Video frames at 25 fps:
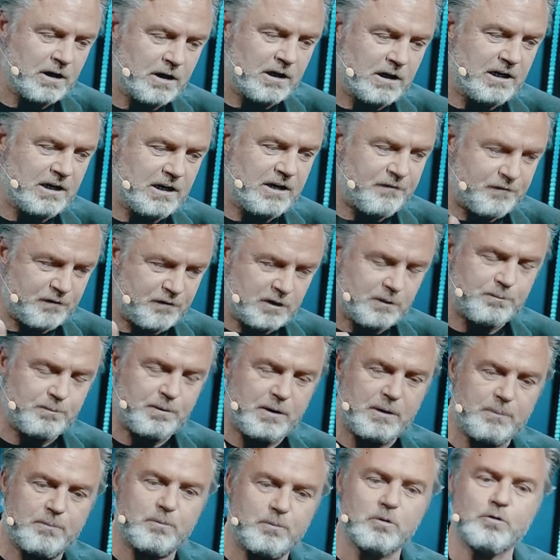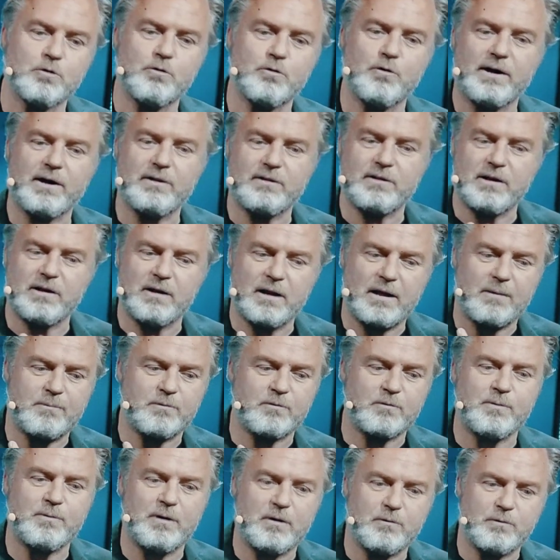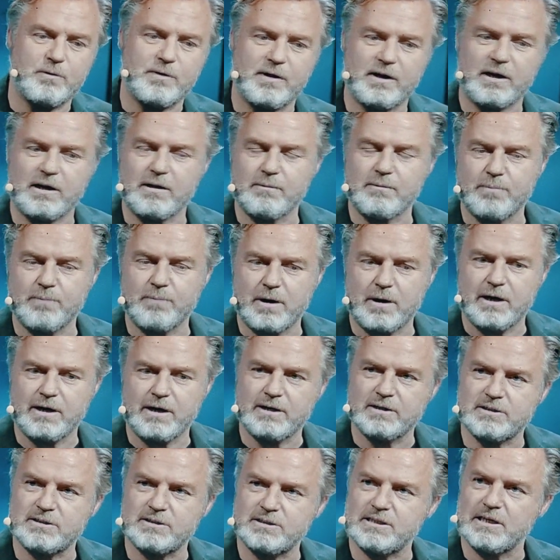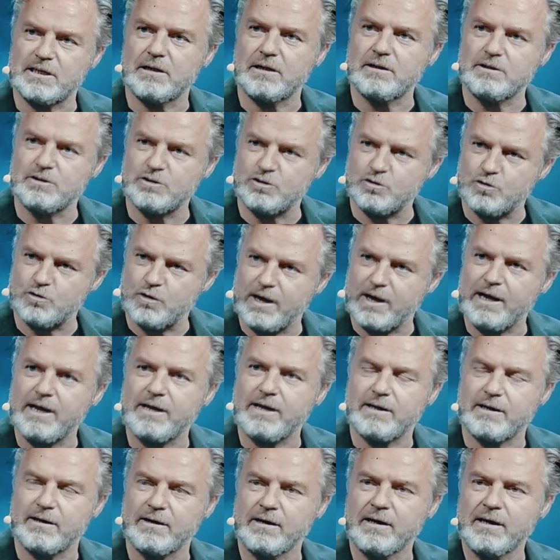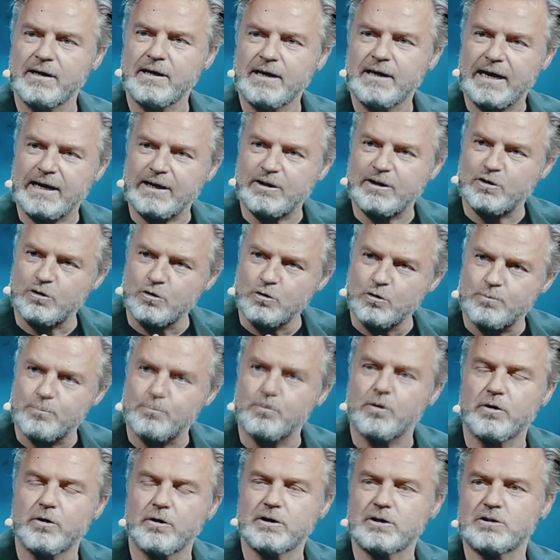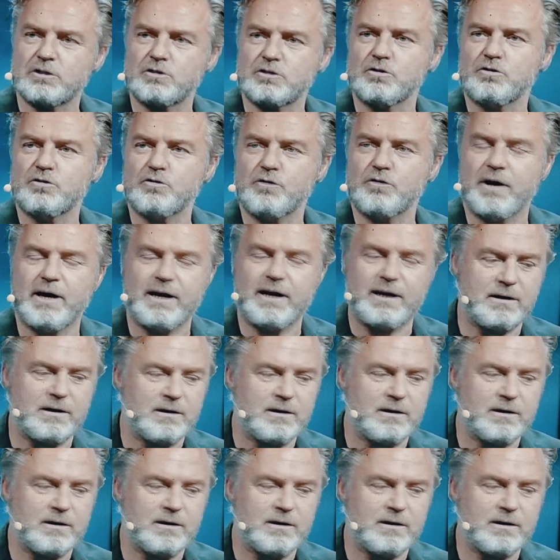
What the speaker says: lifting people create the atmosphere where they can buy and sell and trade and get new products to trade.